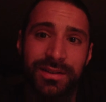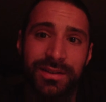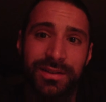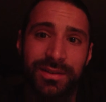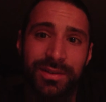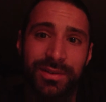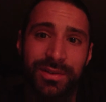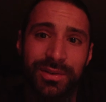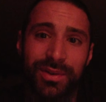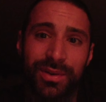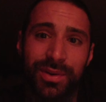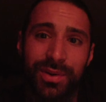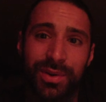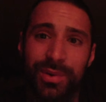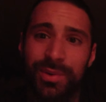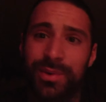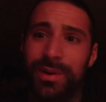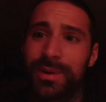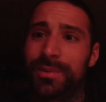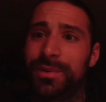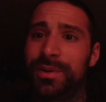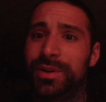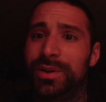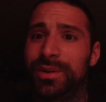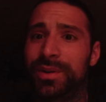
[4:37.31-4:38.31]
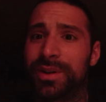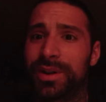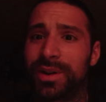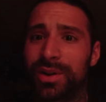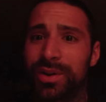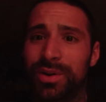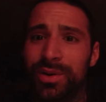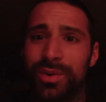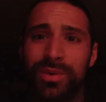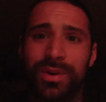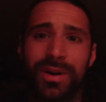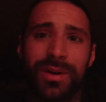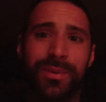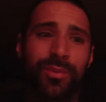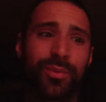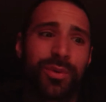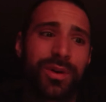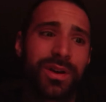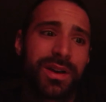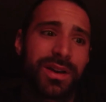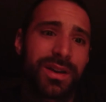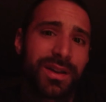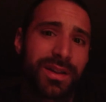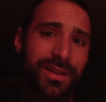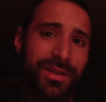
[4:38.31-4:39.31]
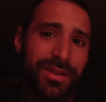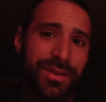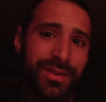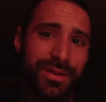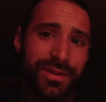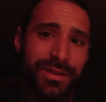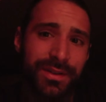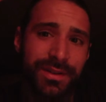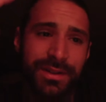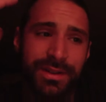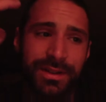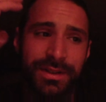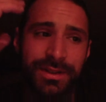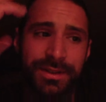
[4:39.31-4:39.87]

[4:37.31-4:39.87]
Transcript: Or who I'm doing or who I'm with or